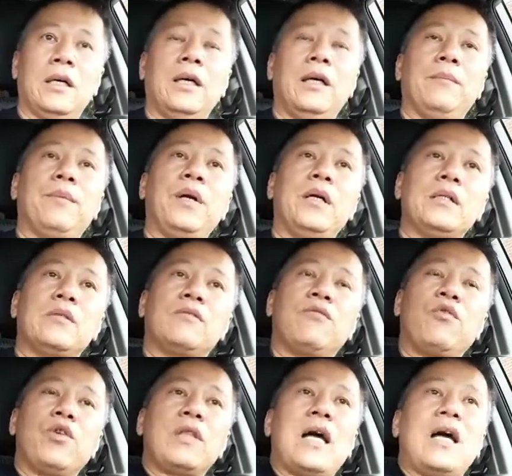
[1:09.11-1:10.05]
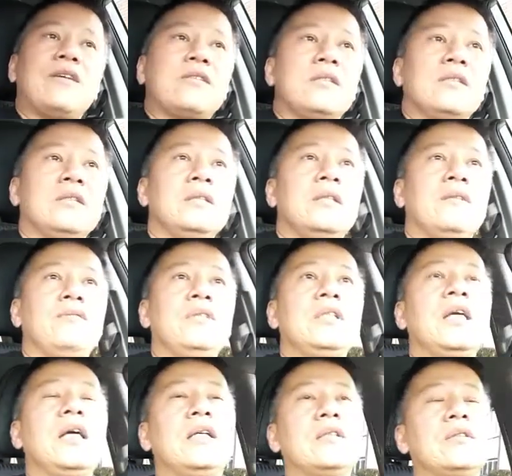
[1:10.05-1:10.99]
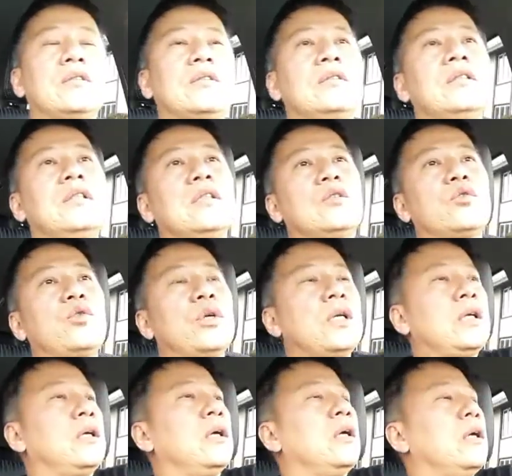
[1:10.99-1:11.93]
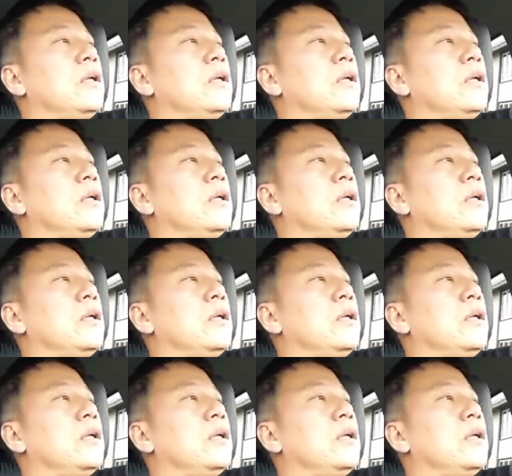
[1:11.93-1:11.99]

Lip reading: And plus 4,000, if you get 30%